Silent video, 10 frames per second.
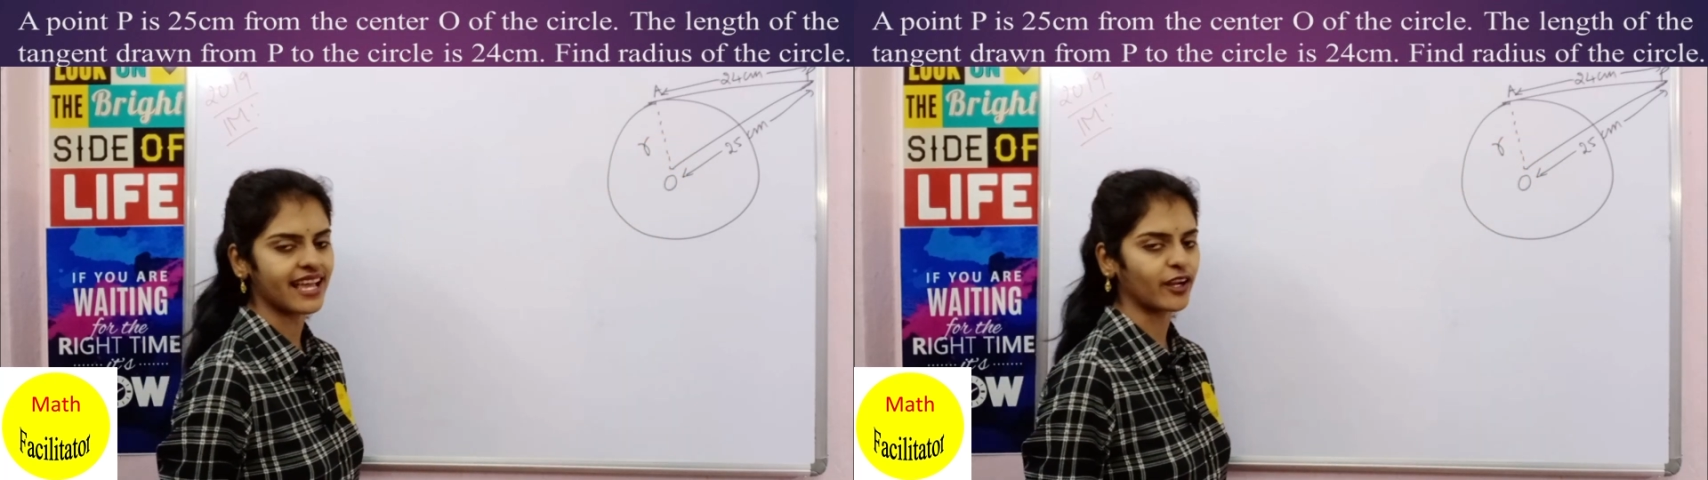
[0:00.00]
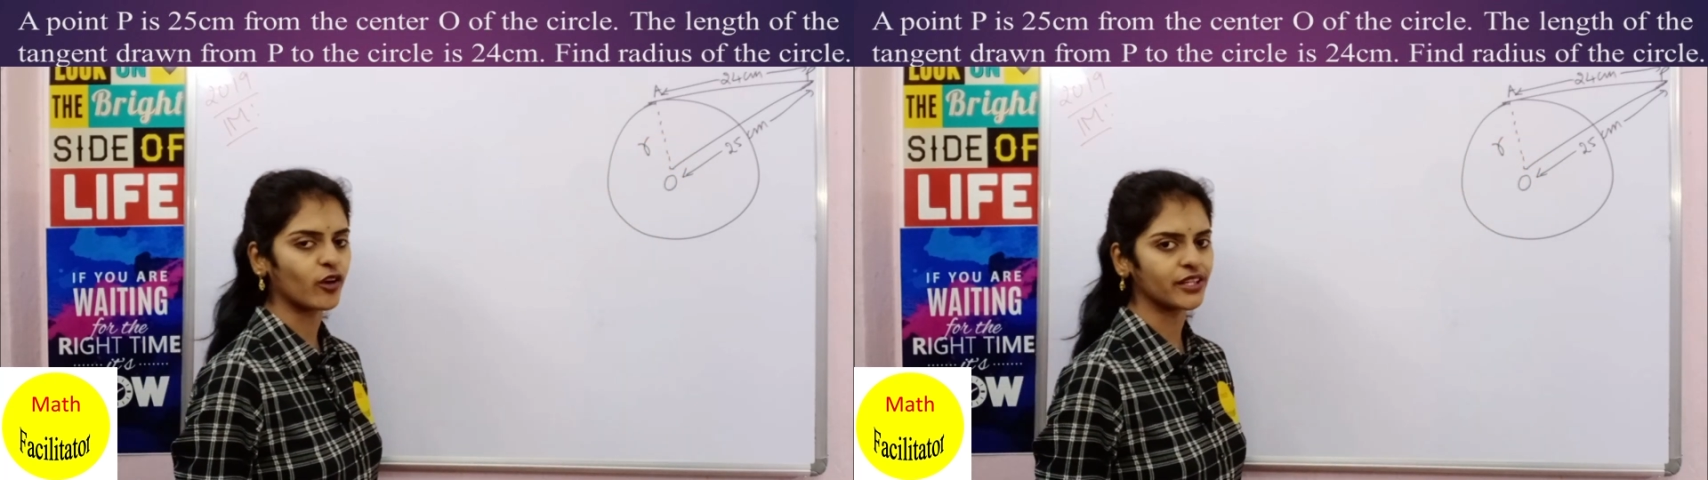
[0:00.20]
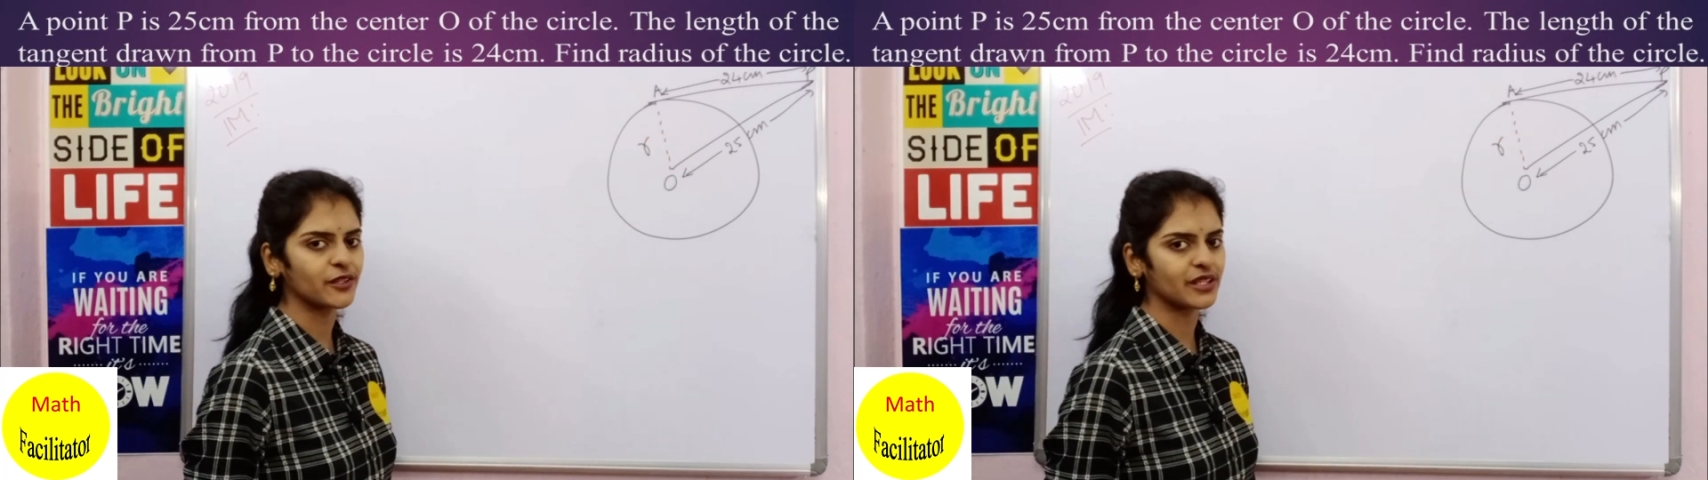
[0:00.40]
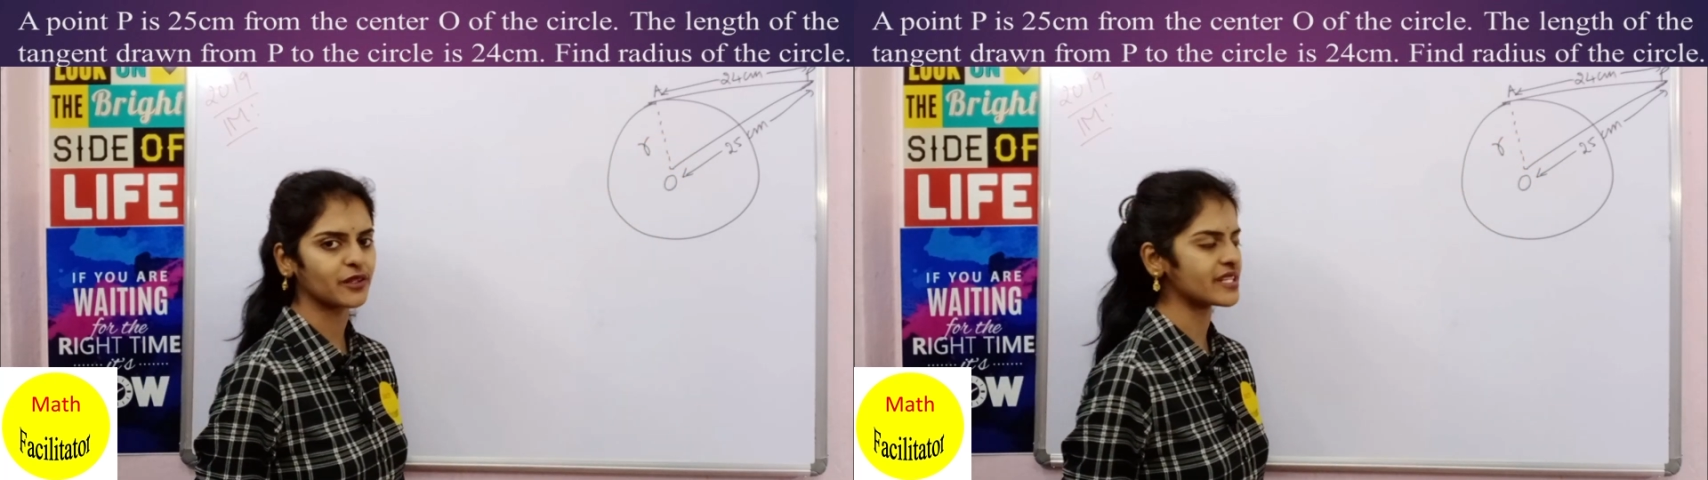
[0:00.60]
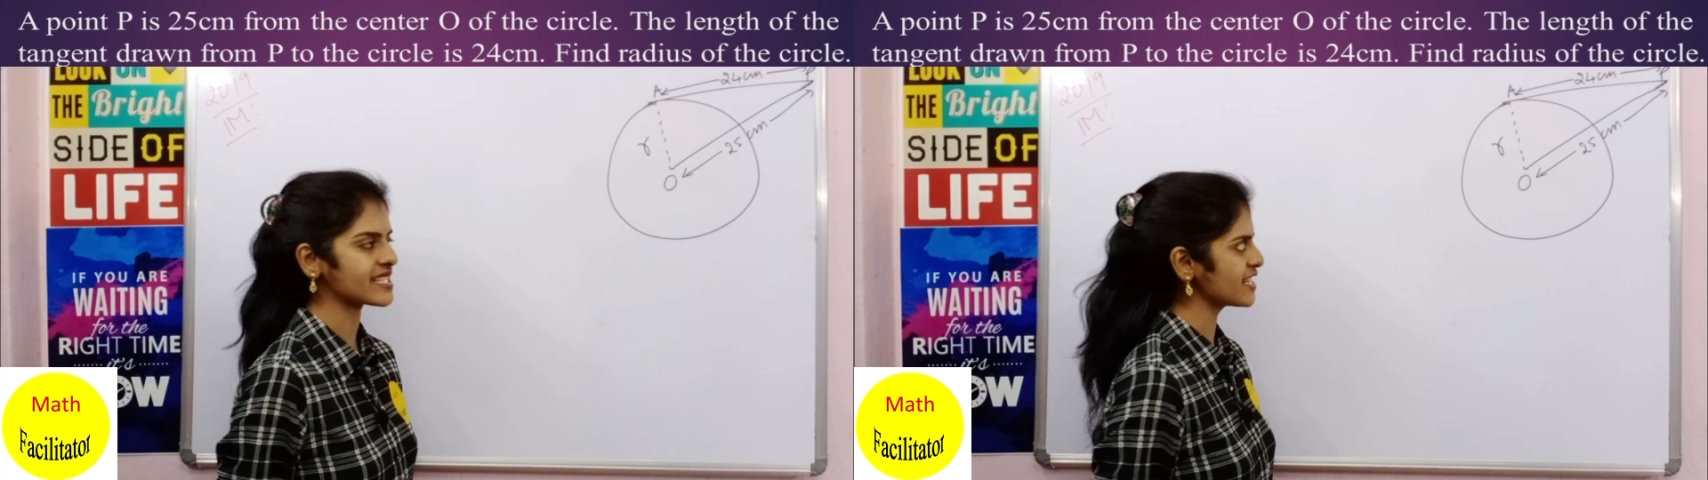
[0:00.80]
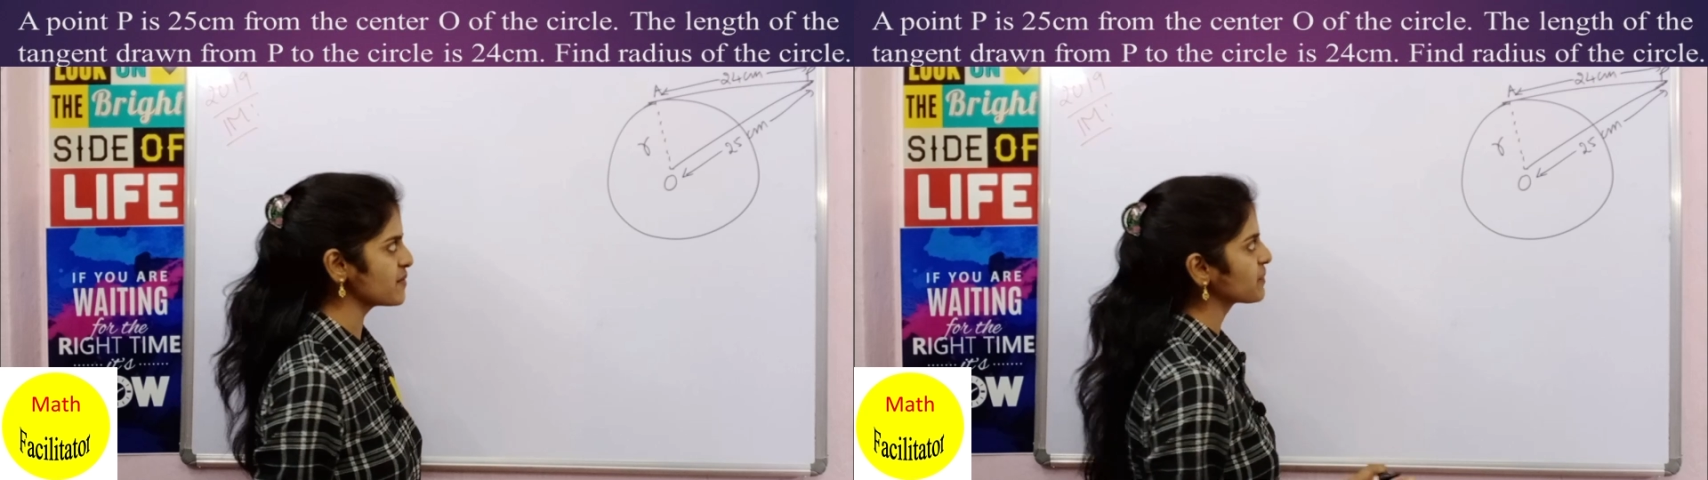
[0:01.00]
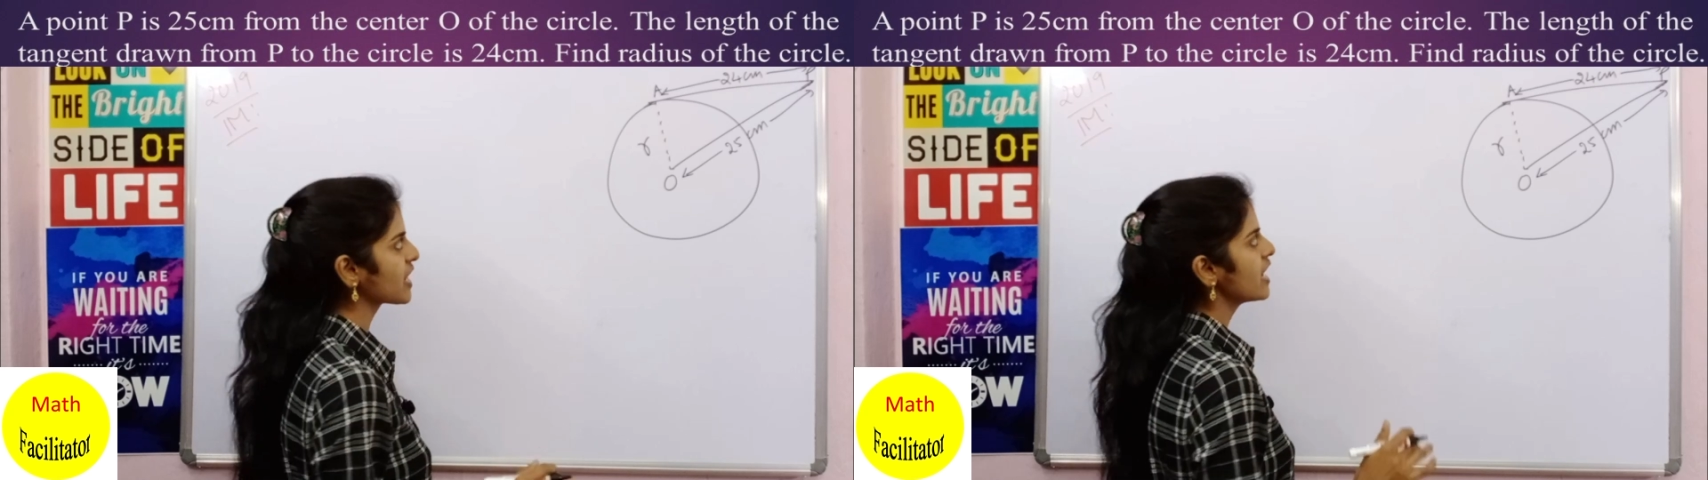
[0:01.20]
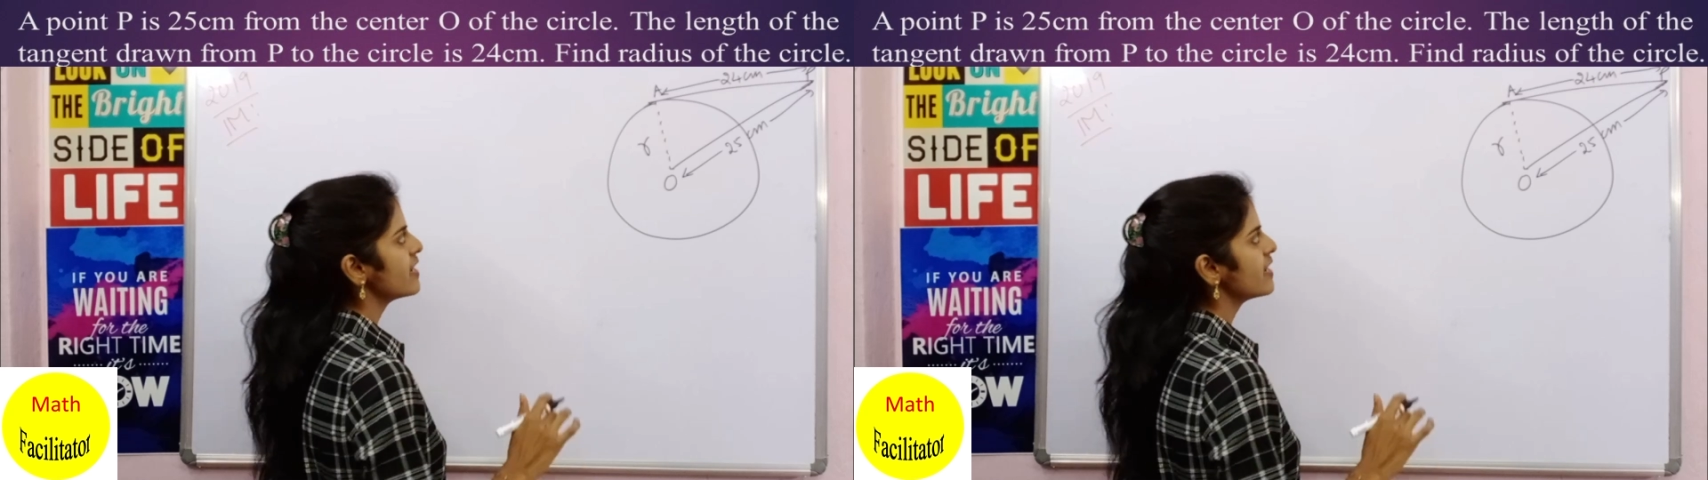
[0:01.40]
according to the question.